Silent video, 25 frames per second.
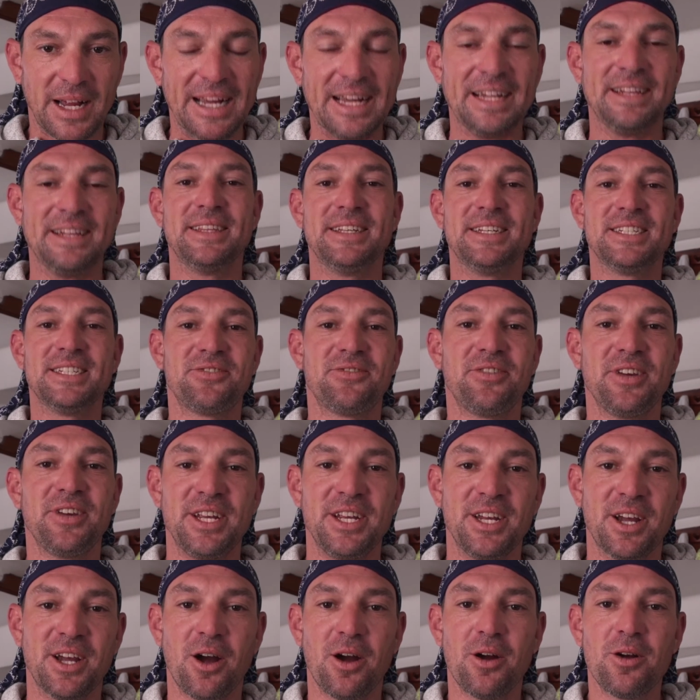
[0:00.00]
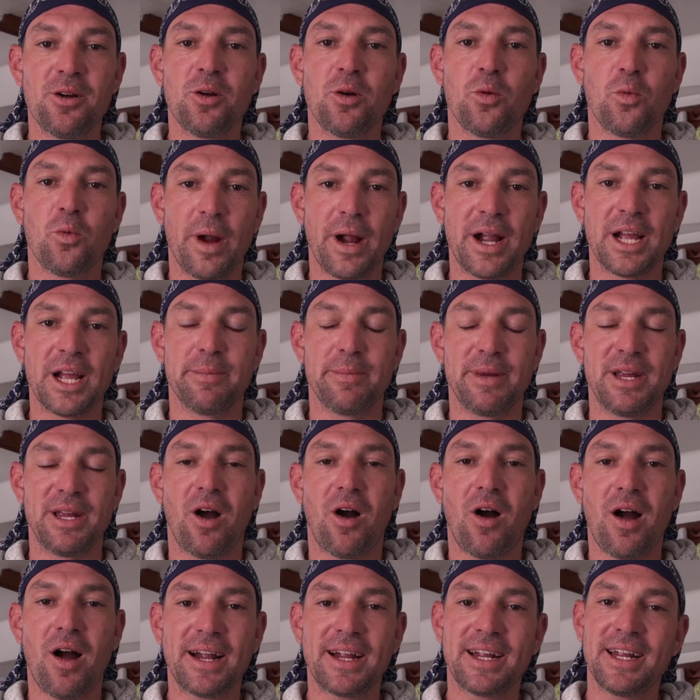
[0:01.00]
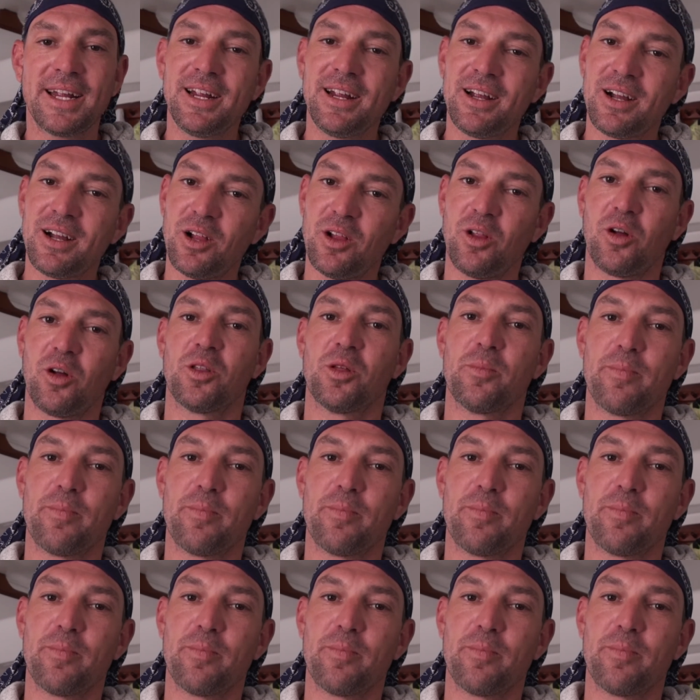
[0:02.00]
In this video we're going to be hiking along the